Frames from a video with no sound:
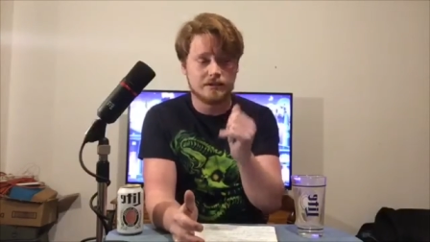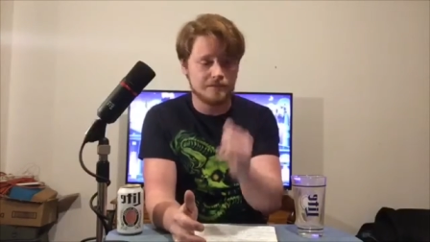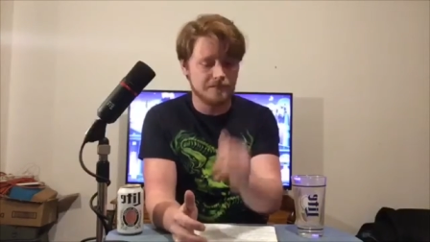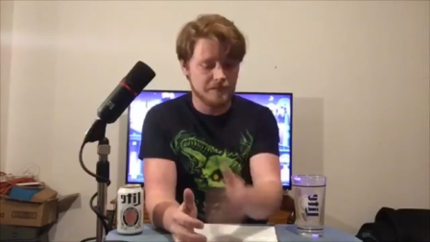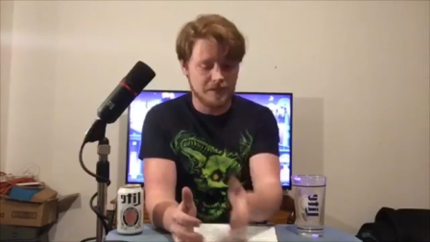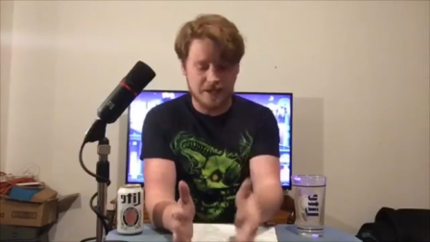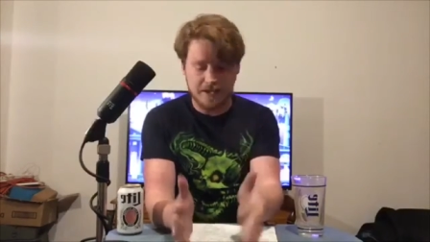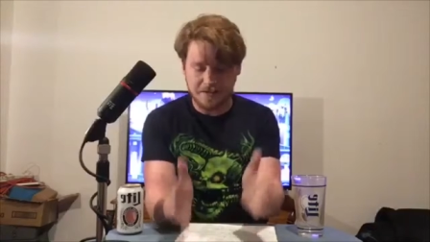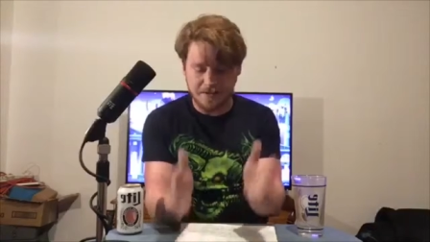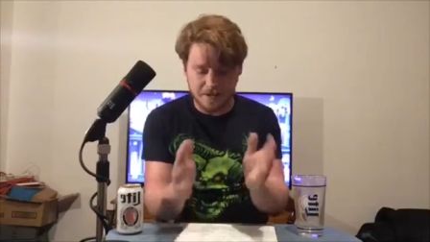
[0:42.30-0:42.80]

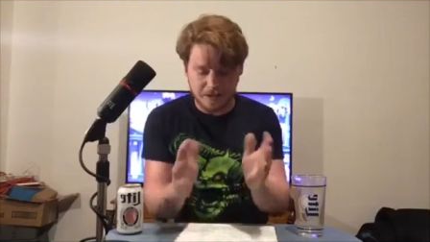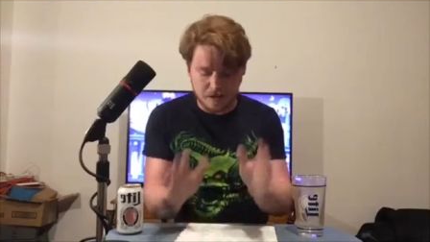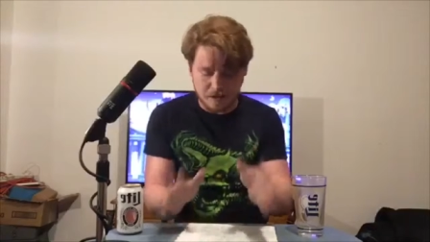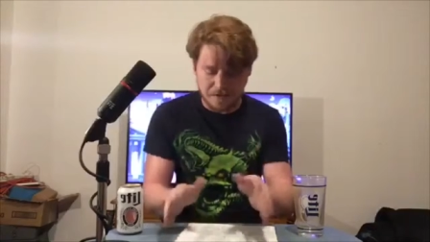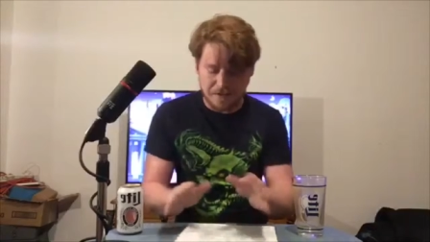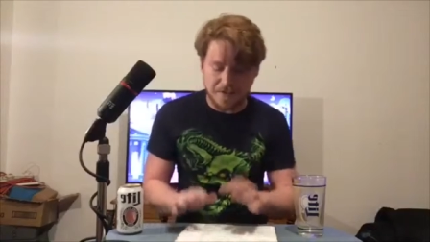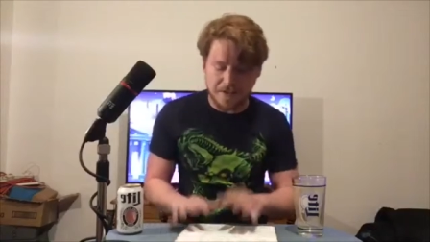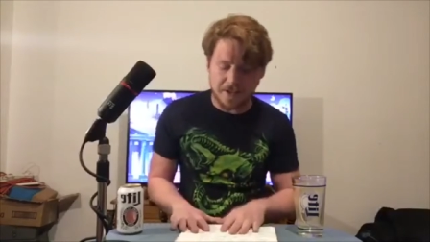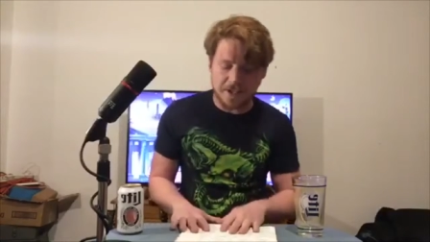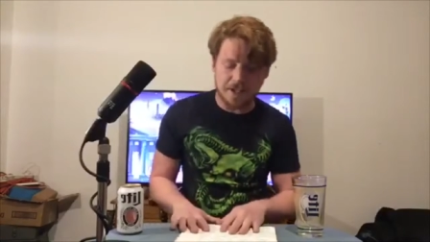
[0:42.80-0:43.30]
anything you can
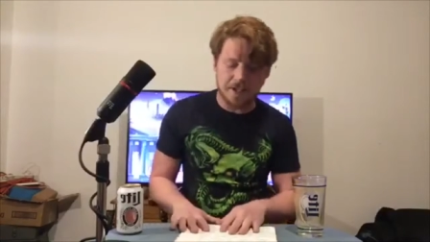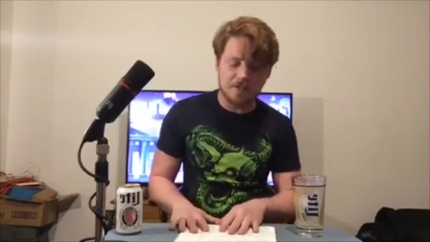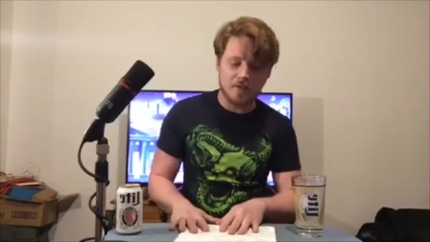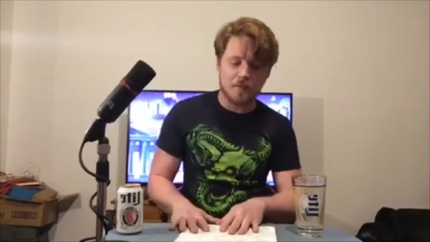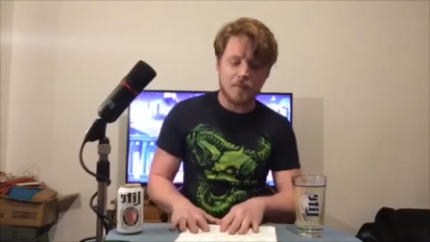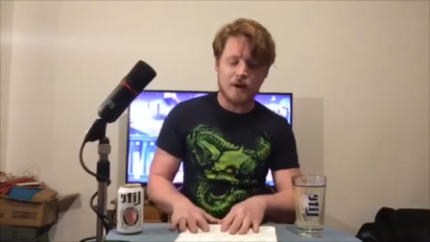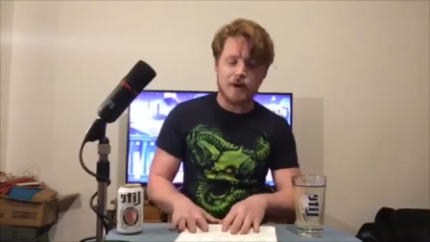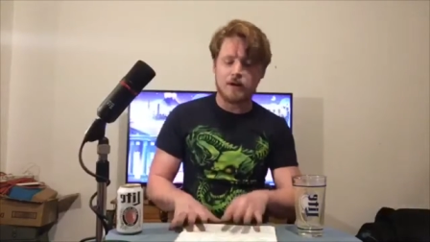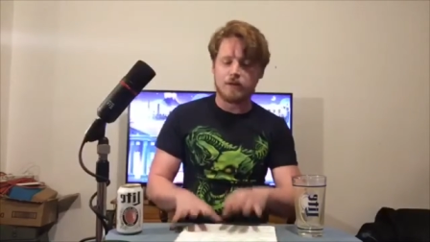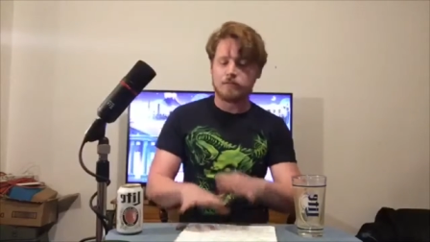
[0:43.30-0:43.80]
think of
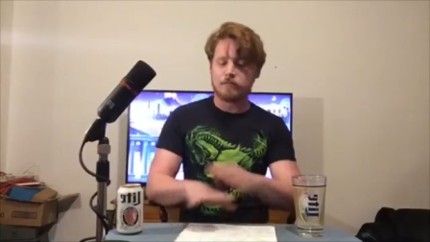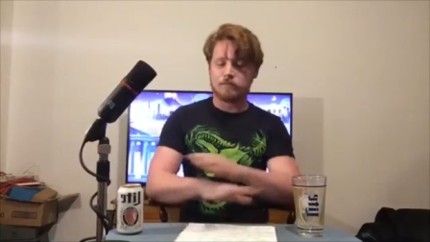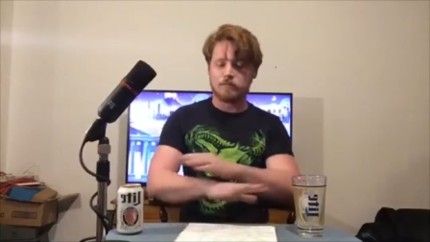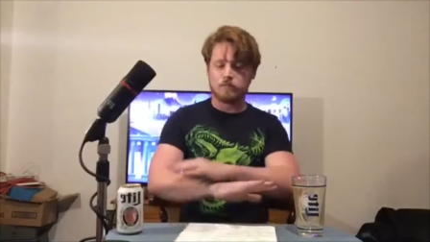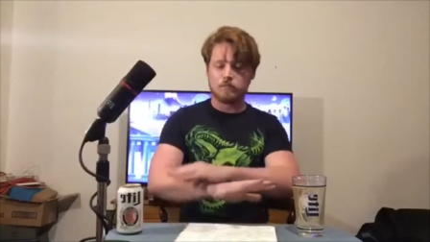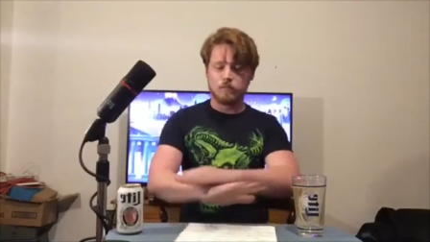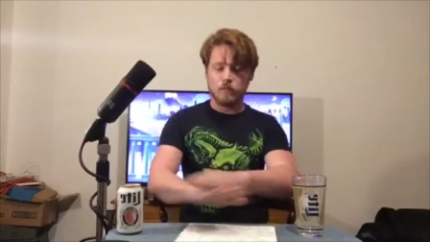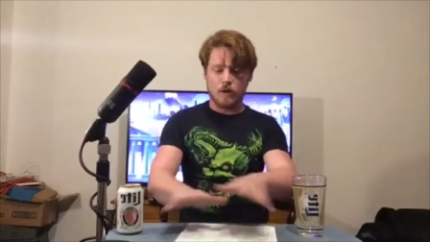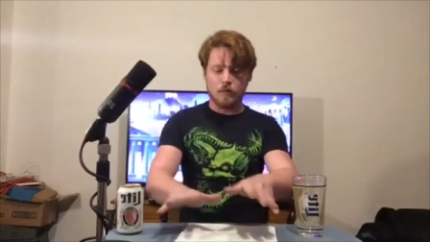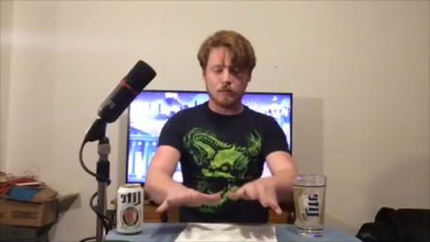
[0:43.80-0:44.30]
about
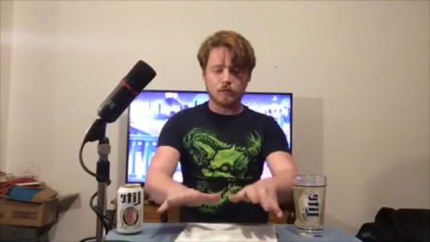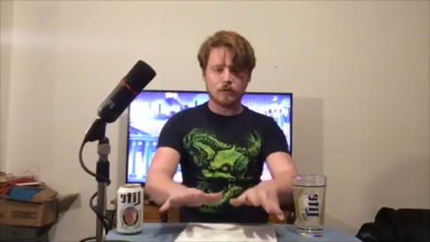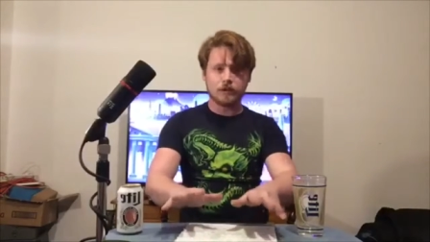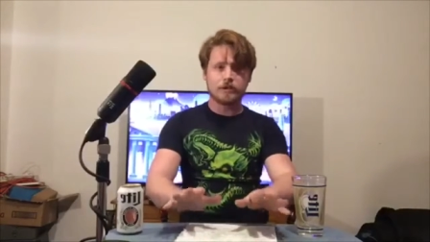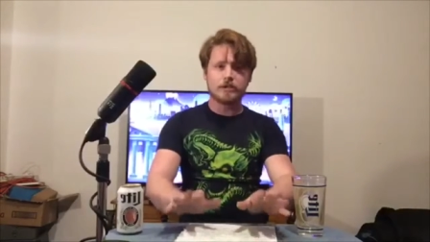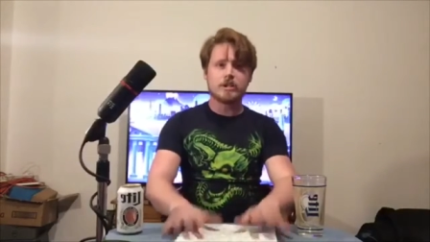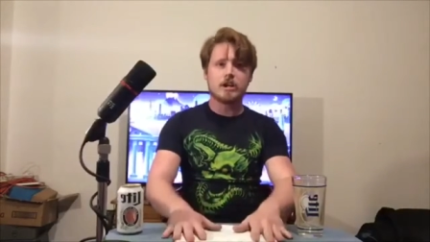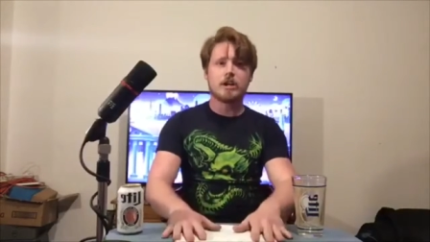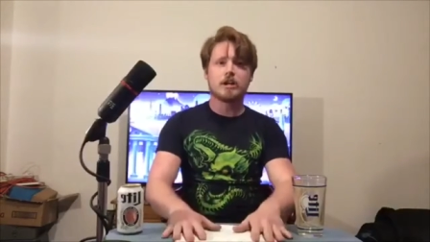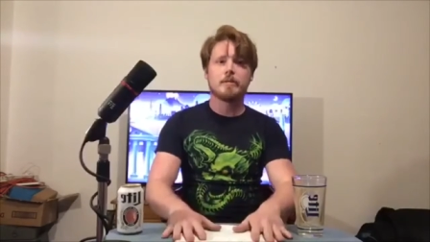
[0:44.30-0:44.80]
what we're going
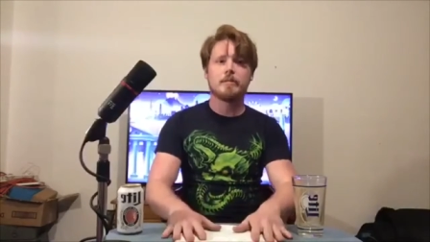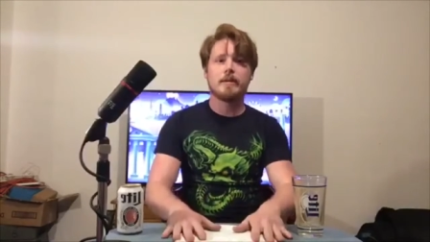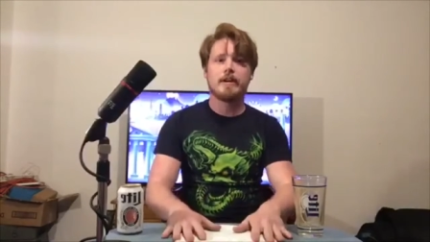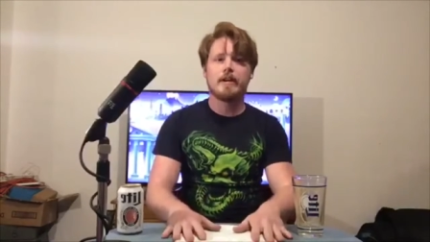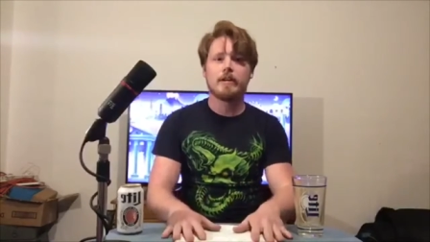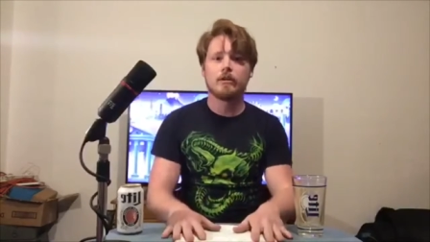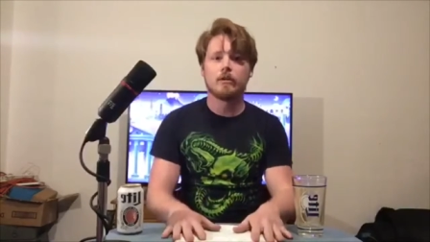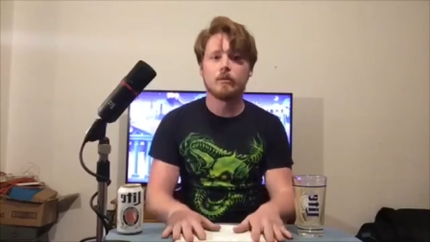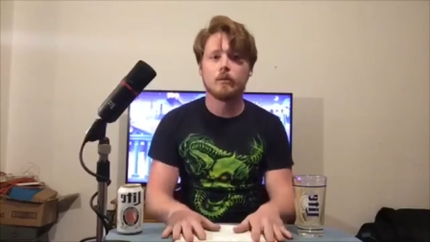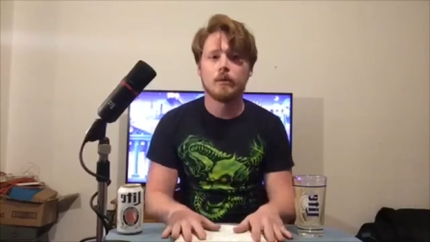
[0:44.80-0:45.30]
to talk
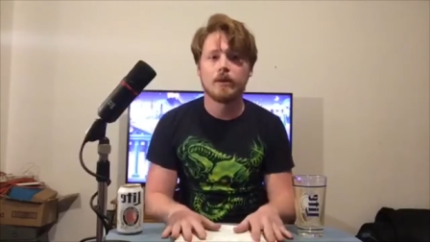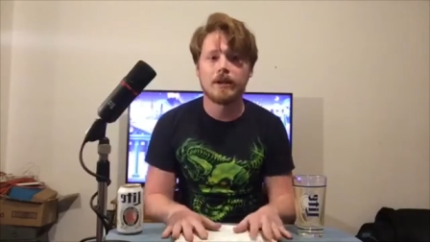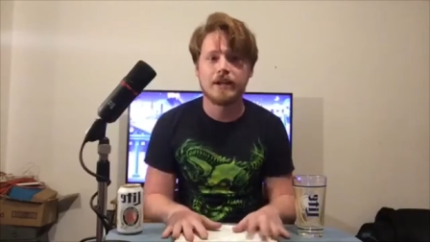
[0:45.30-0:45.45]
about or what